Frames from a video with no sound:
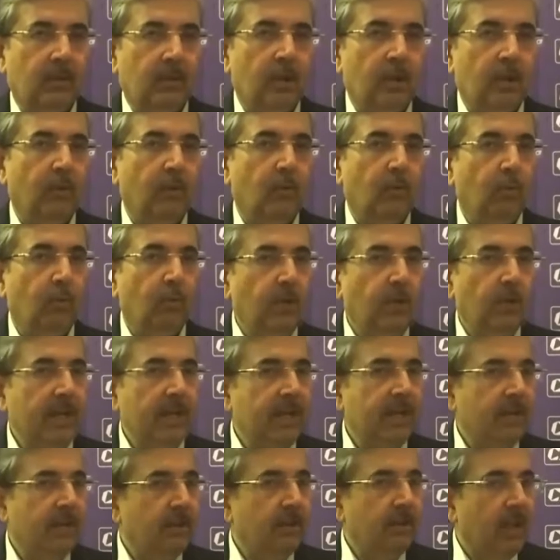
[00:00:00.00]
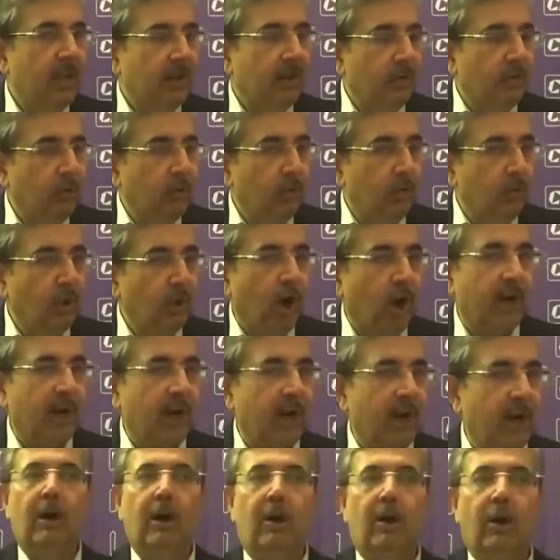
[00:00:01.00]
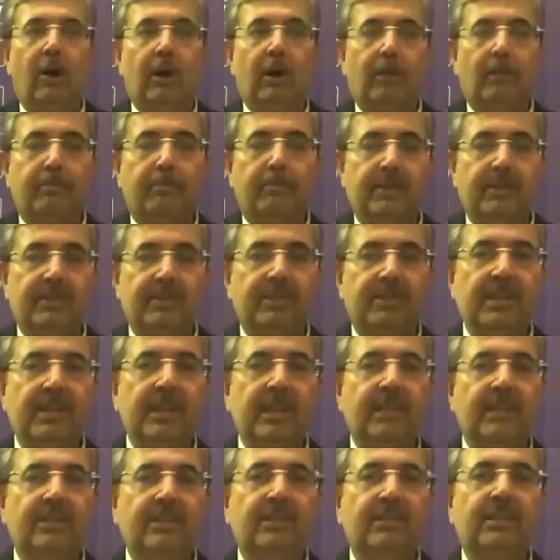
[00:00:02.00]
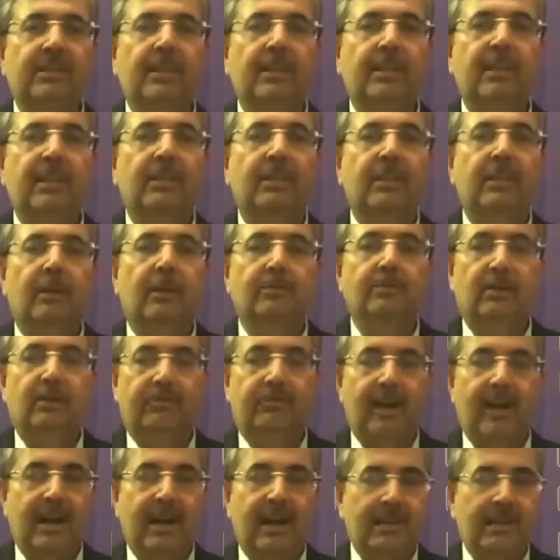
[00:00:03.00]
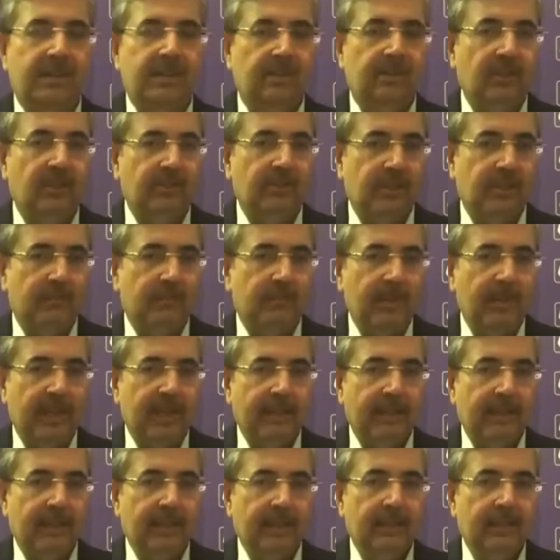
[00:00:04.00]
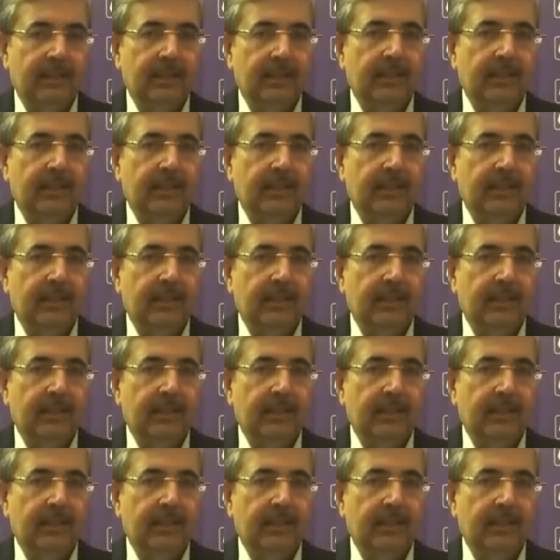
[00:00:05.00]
We do not have the advantage of any data or a precedence in terms of our decision making.